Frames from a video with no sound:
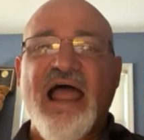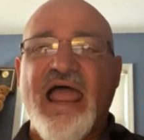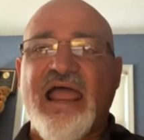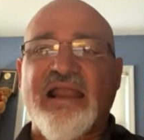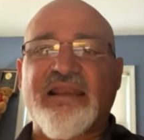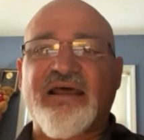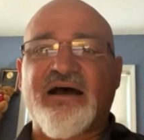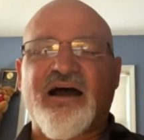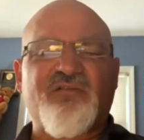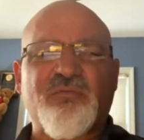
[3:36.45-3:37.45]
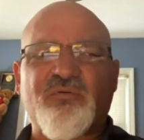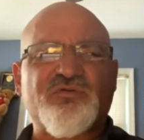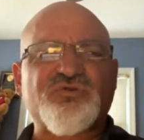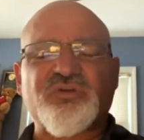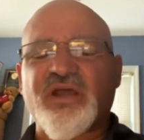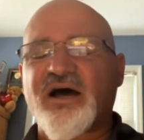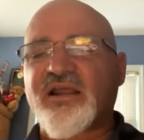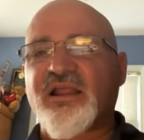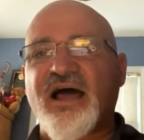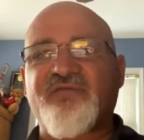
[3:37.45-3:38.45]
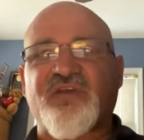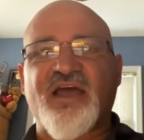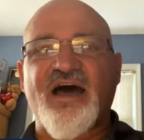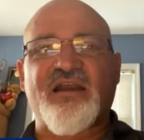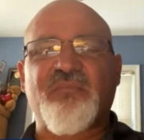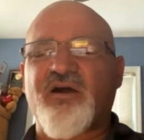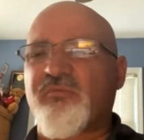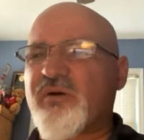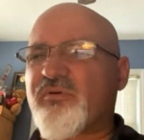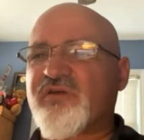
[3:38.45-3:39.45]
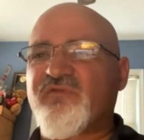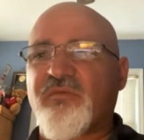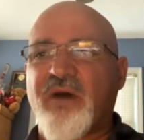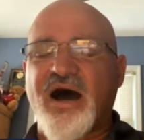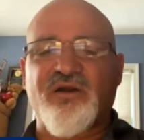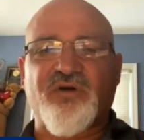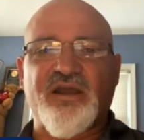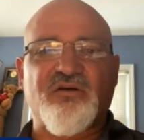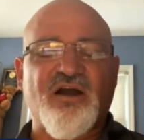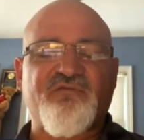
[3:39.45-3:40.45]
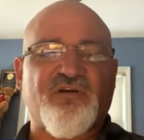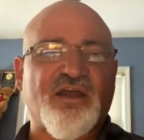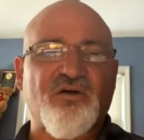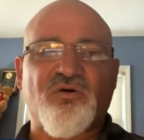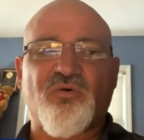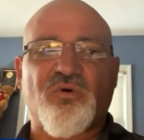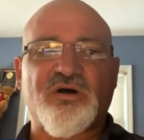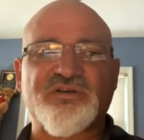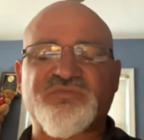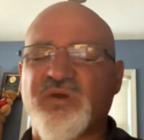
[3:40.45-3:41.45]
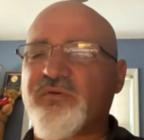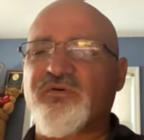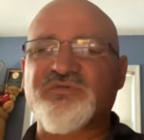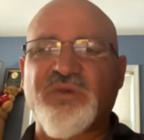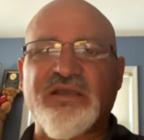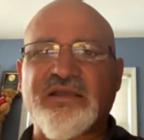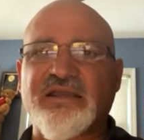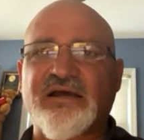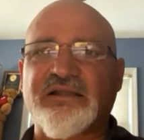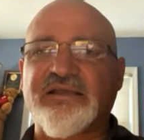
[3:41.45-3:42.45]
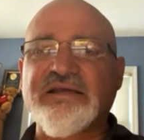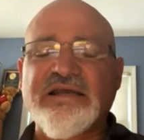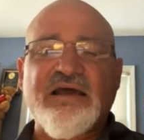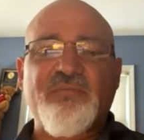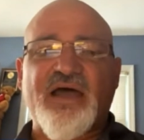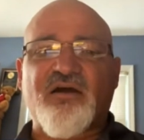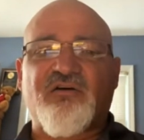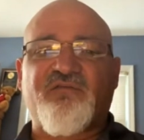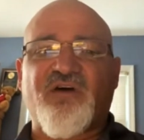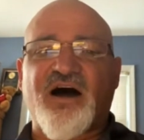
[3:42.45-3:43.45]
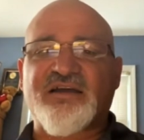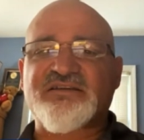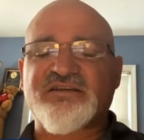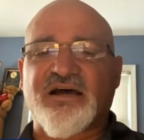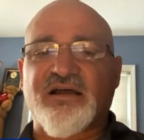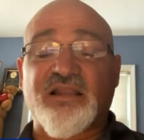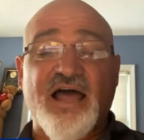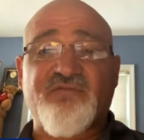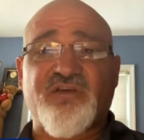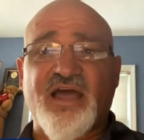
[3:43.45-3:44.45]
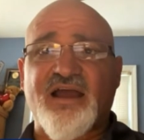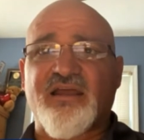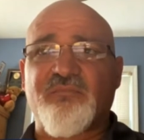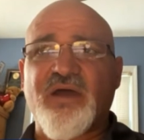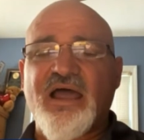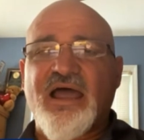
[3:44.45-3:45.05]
And I remember Giuliani laughing at him. I remember even the moderator, I forget who it was, maybe it was Megyn Kelly back on Fox, laughing at him.